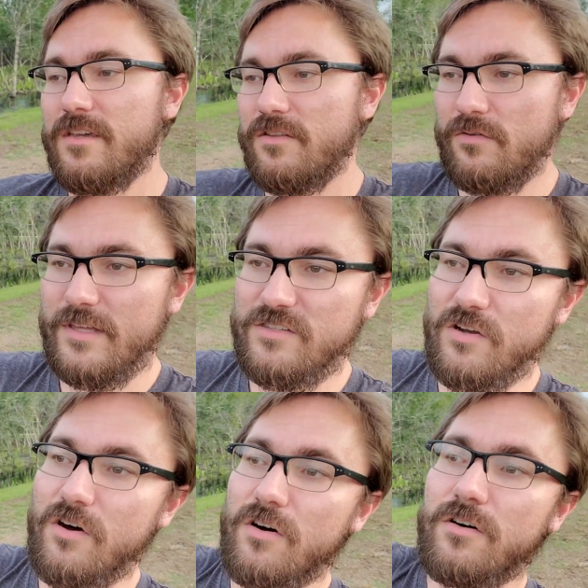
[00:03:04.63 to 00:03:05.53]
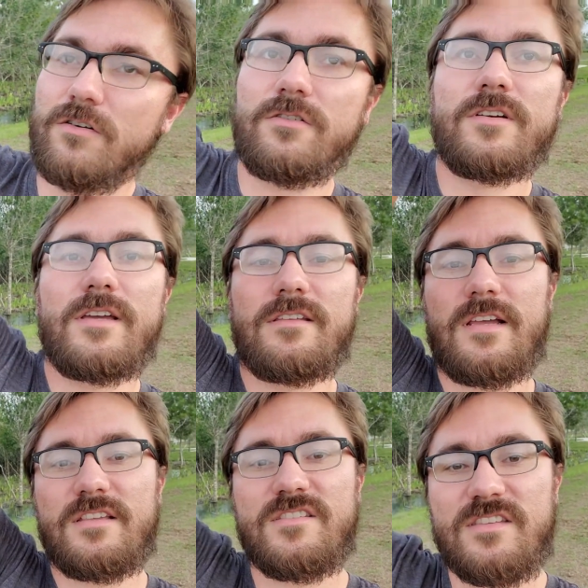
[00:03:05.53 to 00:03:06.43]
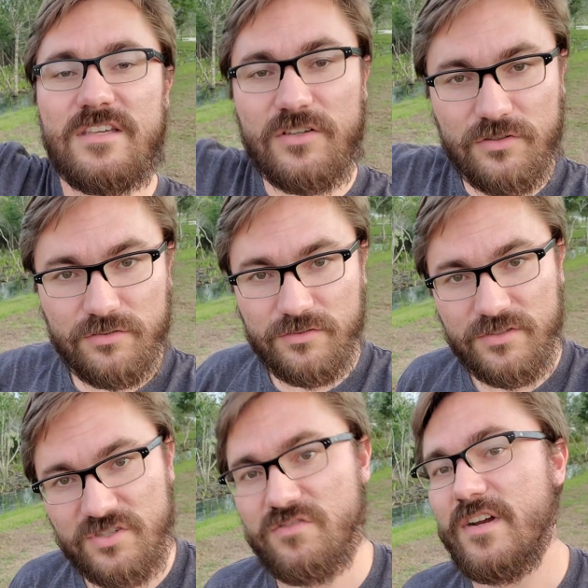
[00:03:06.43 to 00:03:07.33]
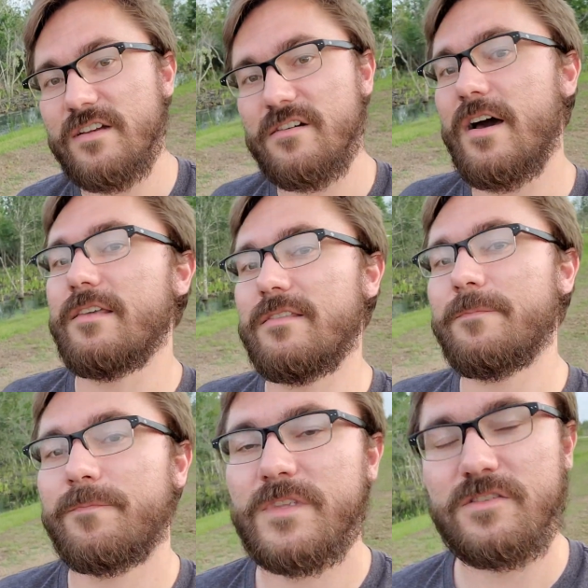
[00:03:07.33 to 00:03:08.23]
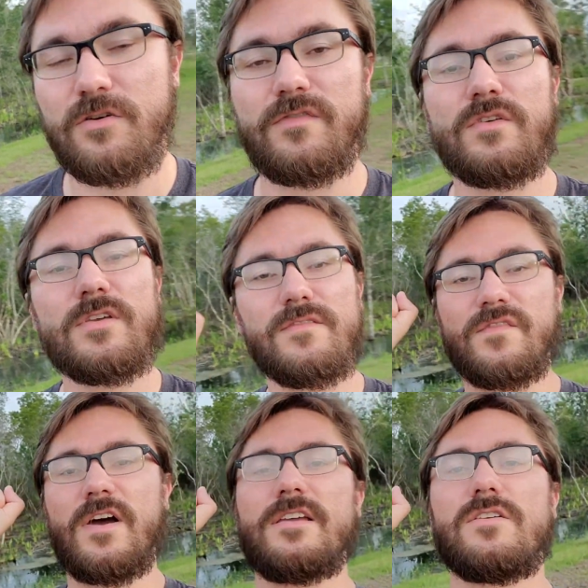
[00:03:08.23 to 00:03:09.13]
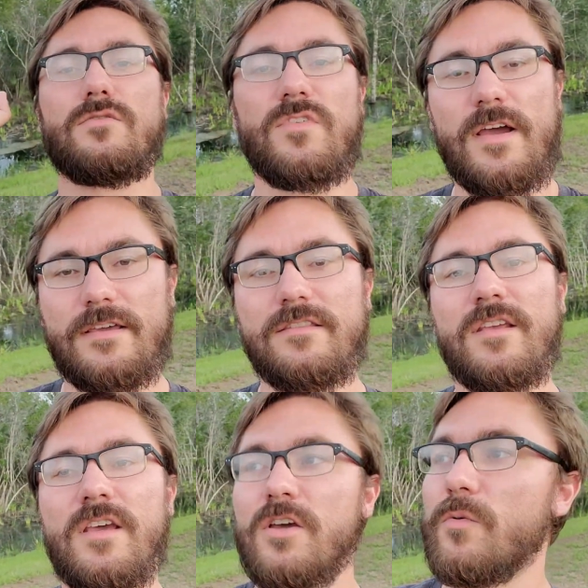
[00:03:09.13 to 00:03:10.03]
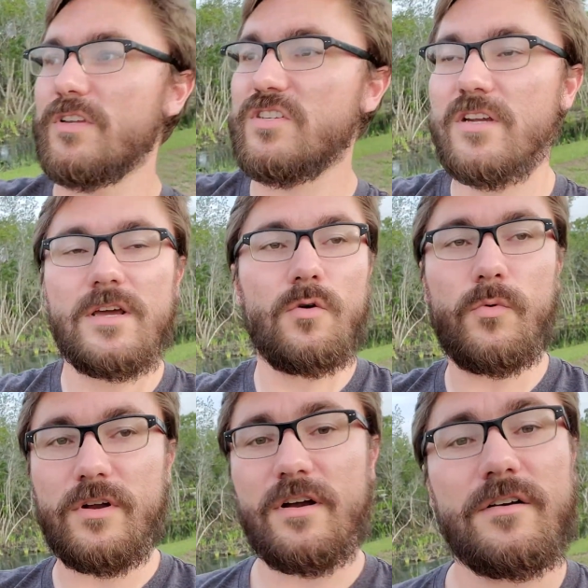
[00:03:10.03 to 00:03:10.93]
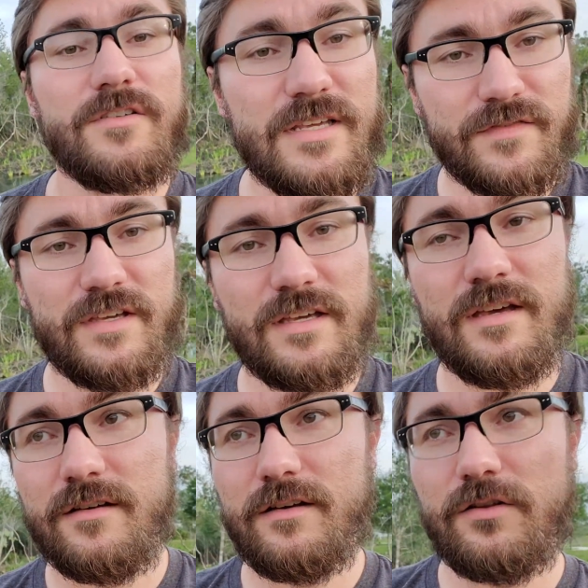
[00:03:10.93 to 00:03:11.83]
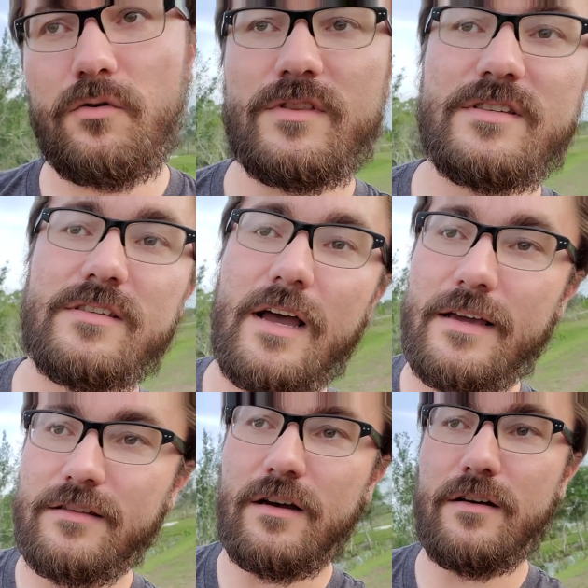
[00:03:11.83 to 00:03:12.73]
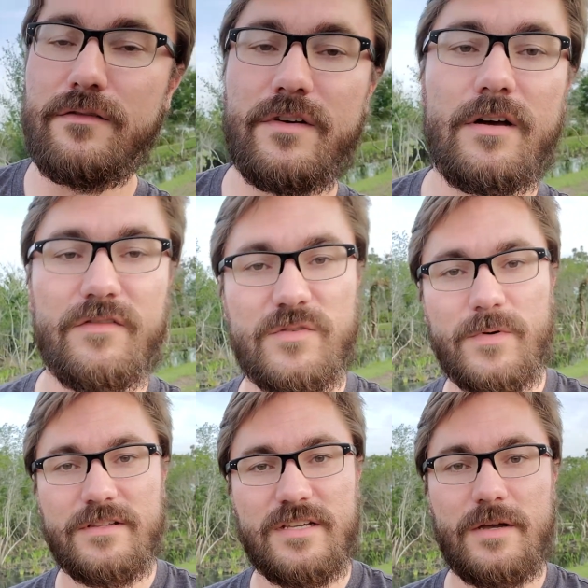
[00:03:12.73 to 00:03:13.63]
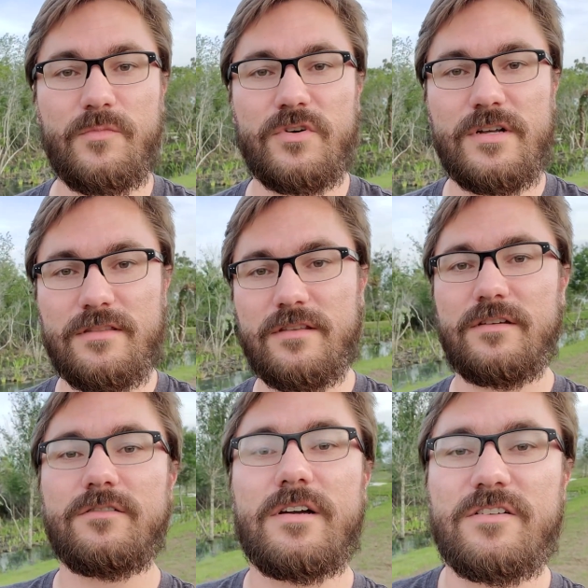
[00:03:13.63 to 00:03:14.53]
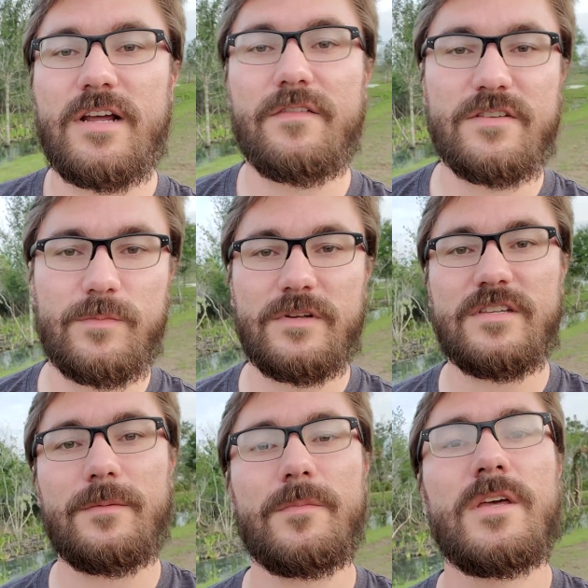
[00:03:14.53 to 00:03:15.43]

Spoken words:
That's all in that single straight line. So if you can find Orion, which we are leaving, this side of springtime, we're in the later half of springtime.